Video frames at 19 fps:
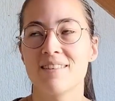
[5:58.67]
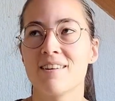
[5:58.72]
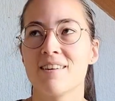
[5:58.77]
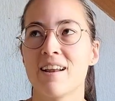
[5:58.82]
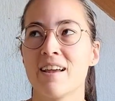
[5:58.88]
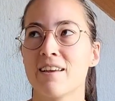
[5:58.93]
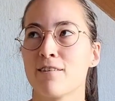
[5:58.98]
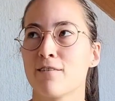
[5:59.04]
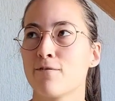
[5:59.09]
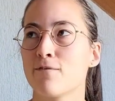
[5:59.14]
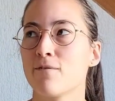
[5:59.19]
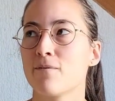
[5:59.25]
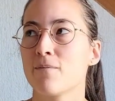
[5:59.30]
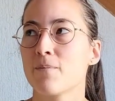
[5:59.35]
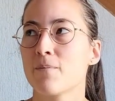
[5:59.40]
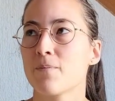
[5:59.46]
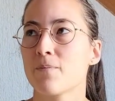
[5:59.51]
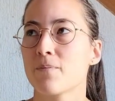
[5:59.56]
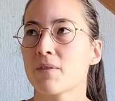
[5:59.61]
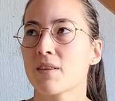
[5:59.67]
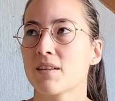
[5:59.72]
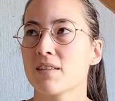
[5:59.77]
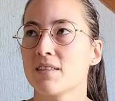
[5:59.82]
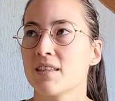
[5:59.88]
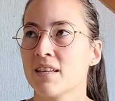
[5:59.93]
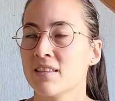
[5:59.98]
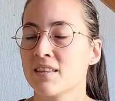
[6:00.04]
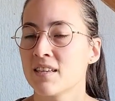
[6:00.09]
like
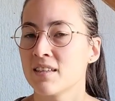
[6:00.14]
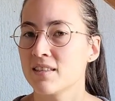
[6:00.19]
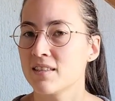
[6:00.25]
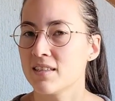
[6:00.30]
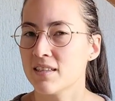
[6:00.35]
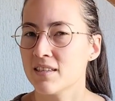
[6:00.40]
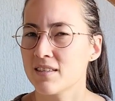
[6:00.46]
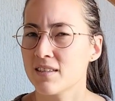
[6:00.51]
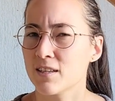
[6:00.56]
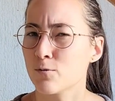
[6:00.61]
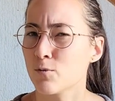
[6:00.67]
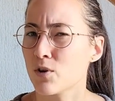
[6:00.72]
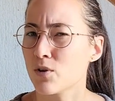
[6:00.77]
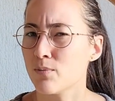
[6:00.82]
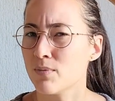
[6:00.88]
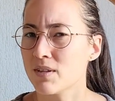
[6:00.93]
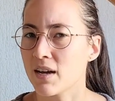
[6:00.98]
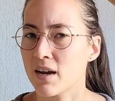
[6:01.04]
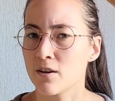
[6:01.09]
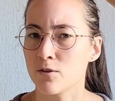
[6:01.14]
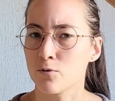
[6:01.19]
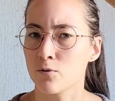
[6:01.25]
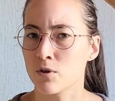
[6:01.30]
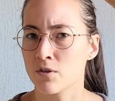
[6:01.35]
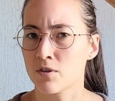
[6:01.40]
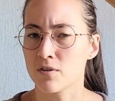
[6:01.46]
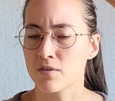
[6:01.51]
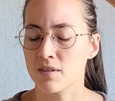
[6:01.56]
sentences that were a bit hard
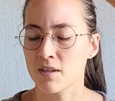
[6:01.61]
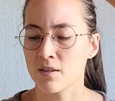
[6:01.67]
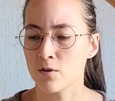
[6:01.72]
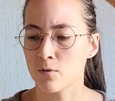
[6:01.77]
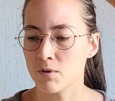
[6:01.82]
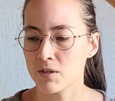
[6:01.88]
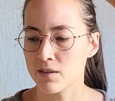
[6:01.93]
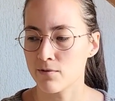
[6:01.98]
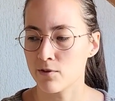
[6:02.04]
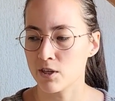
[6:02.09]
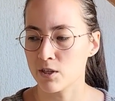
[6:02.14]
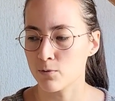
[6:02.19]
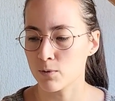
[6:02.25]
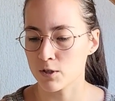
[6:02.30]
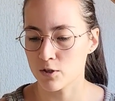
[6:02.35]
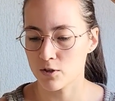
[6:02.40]
to understand or whatever, it was